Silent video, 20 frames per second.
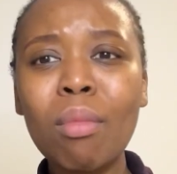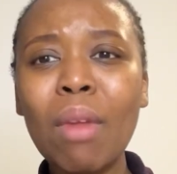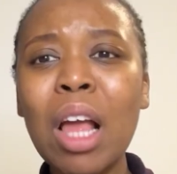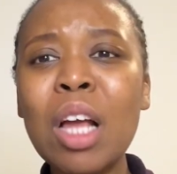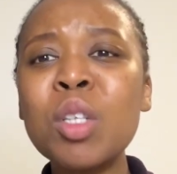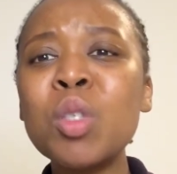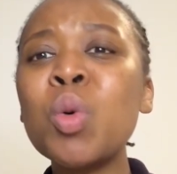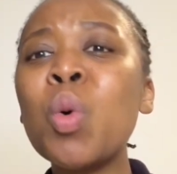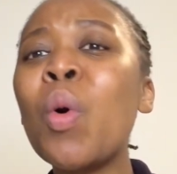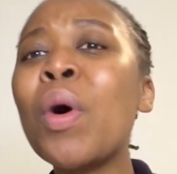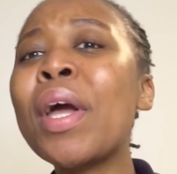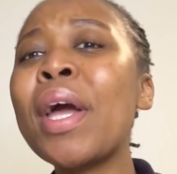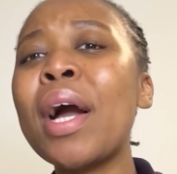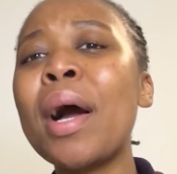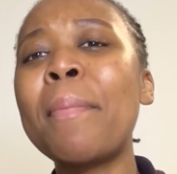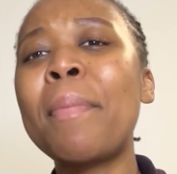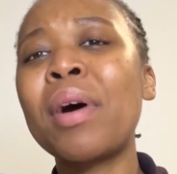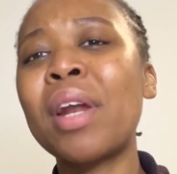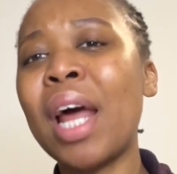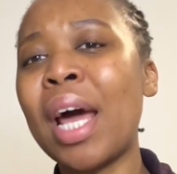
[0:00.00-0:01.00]
talking
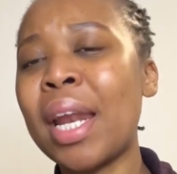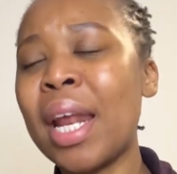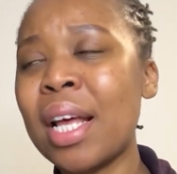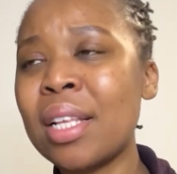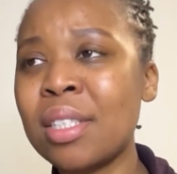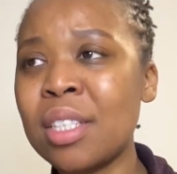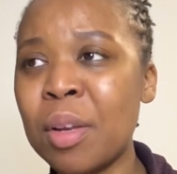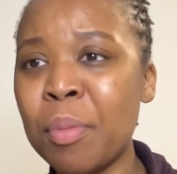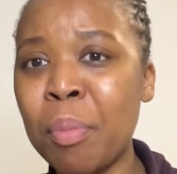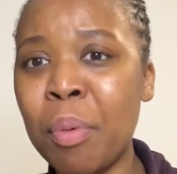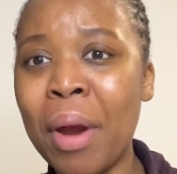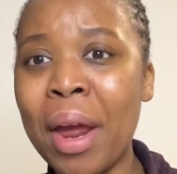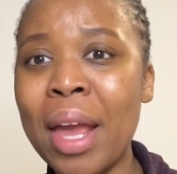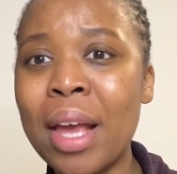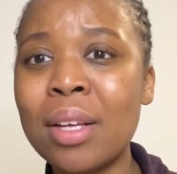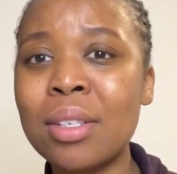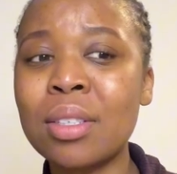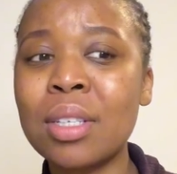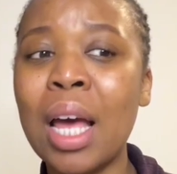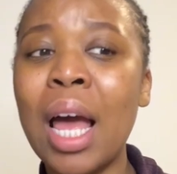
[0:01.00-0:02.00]
about unanswered
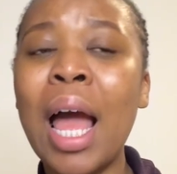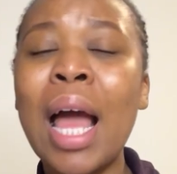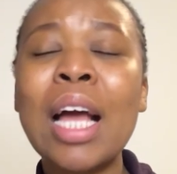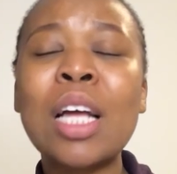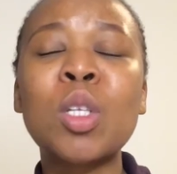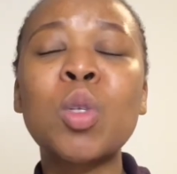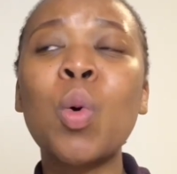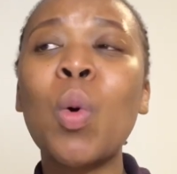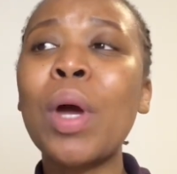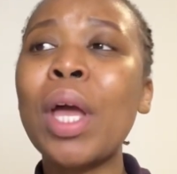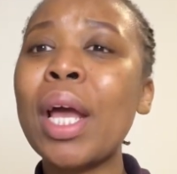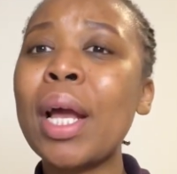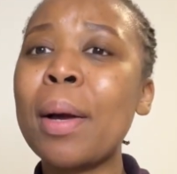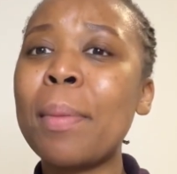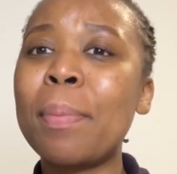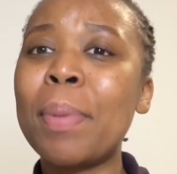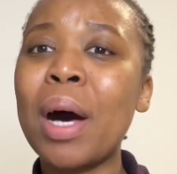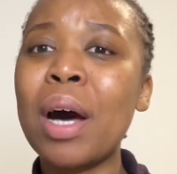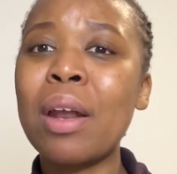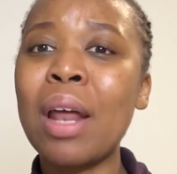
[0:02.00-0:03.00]
prayers, talking
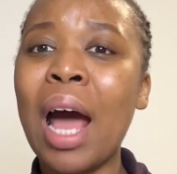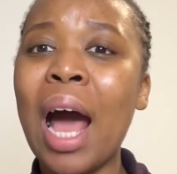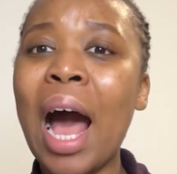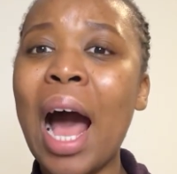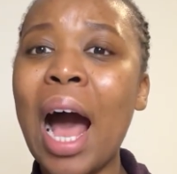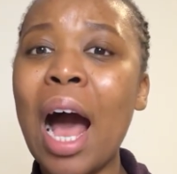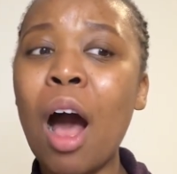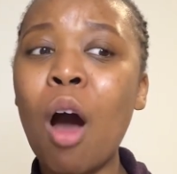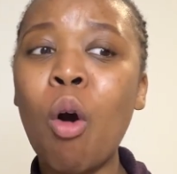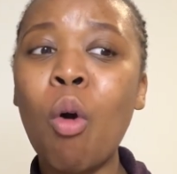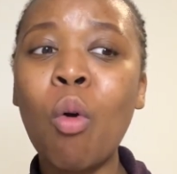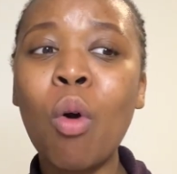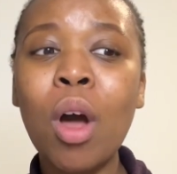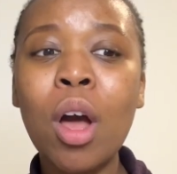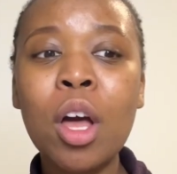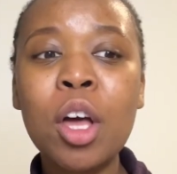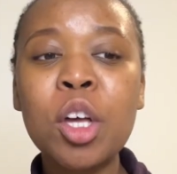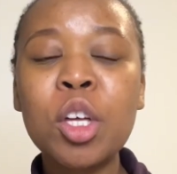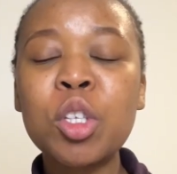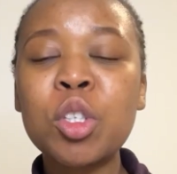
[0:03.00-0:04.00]
about how
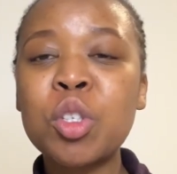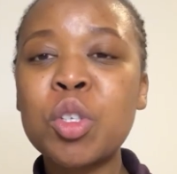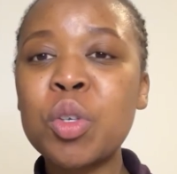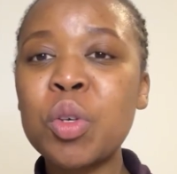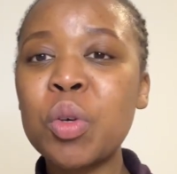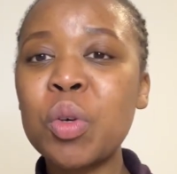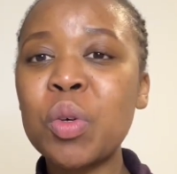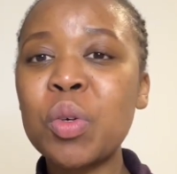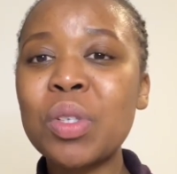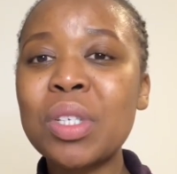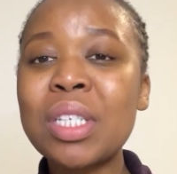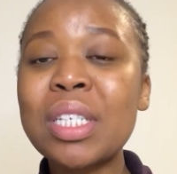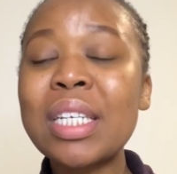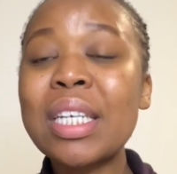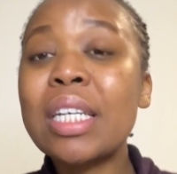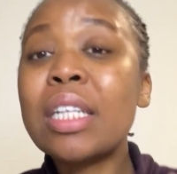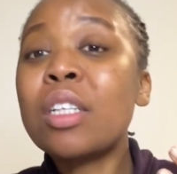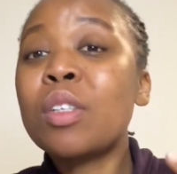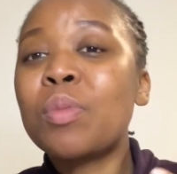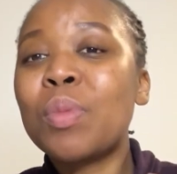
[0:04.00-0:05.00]
to
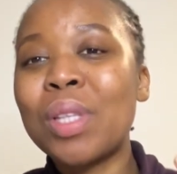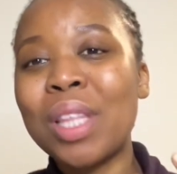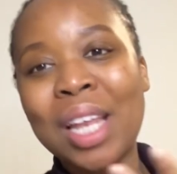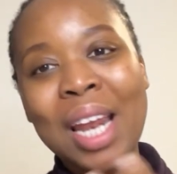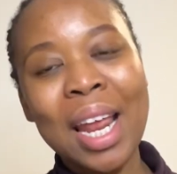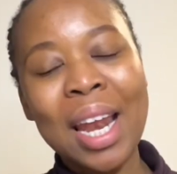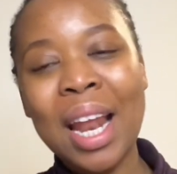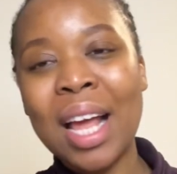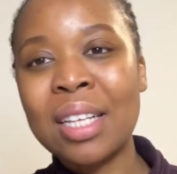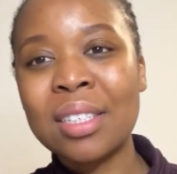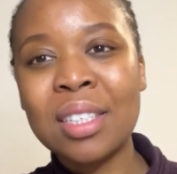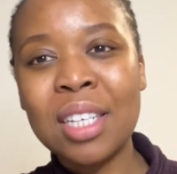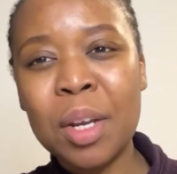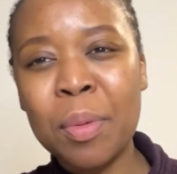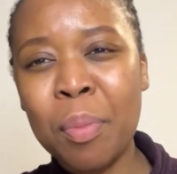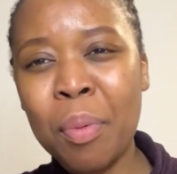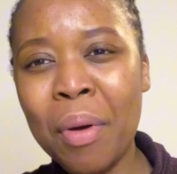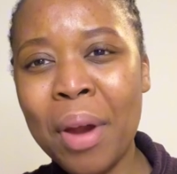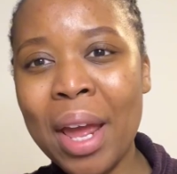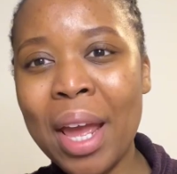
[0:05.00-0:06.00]
deal with an unanswered
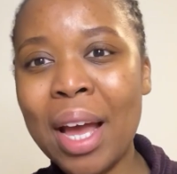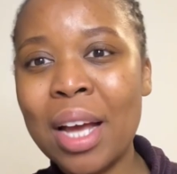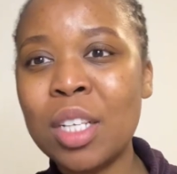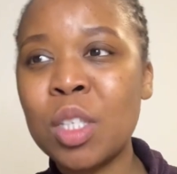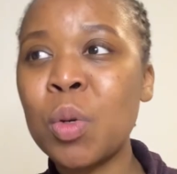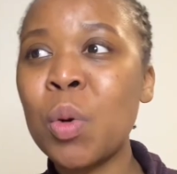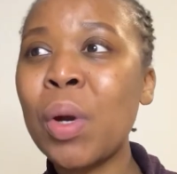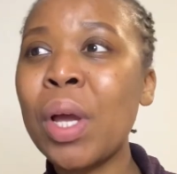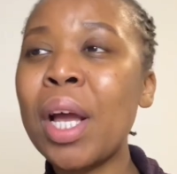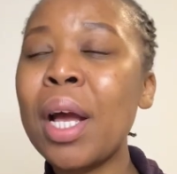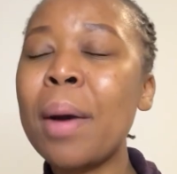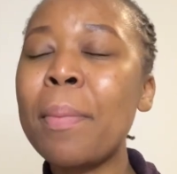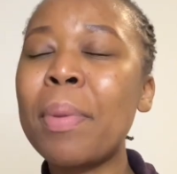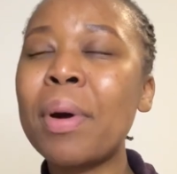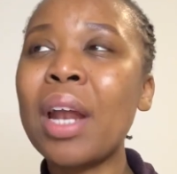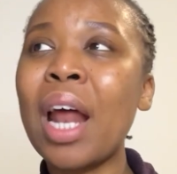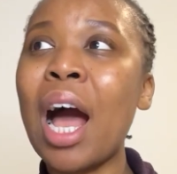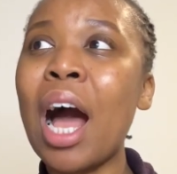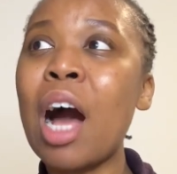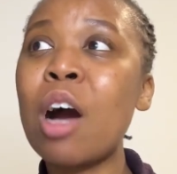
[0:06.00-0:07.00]
prayer, talking about
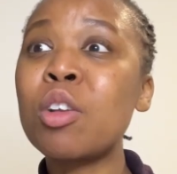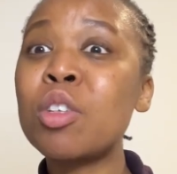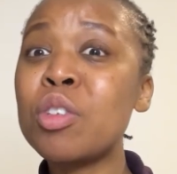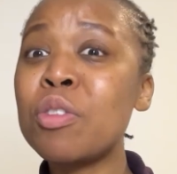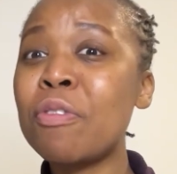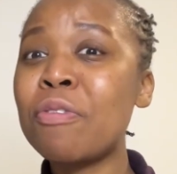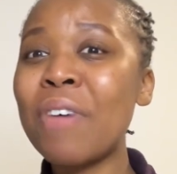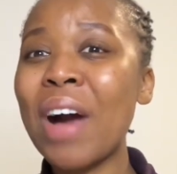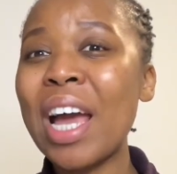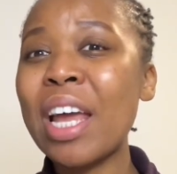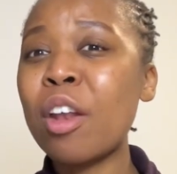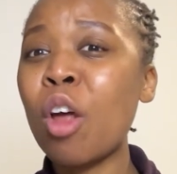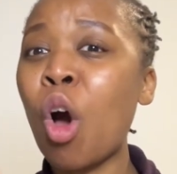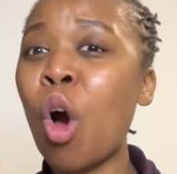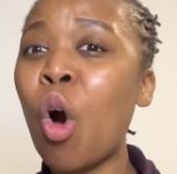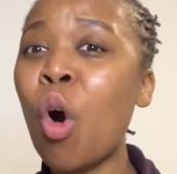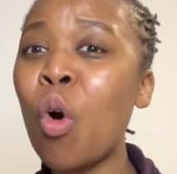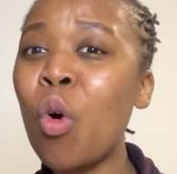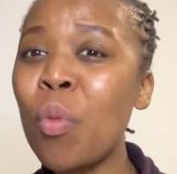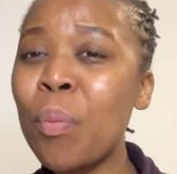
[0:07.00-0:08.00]
how to find
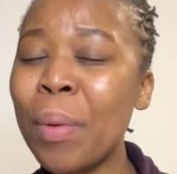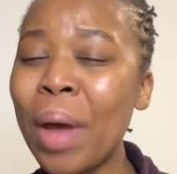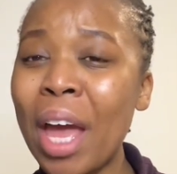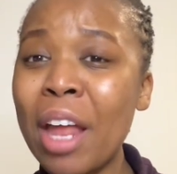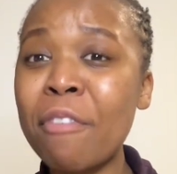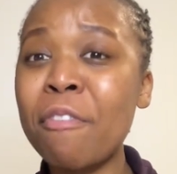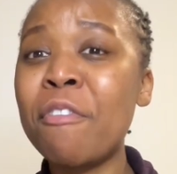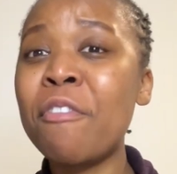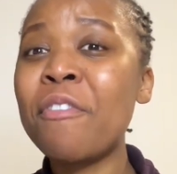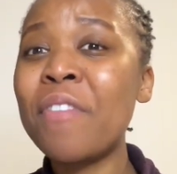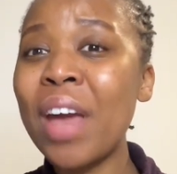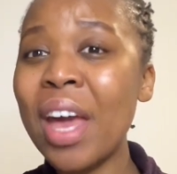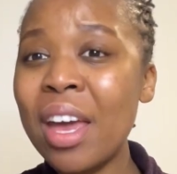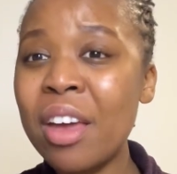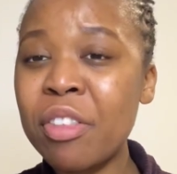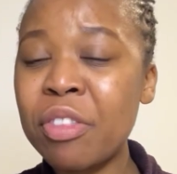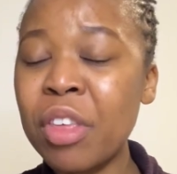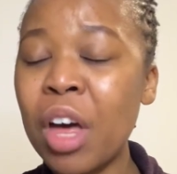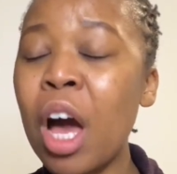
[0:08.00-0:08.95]
hope and faith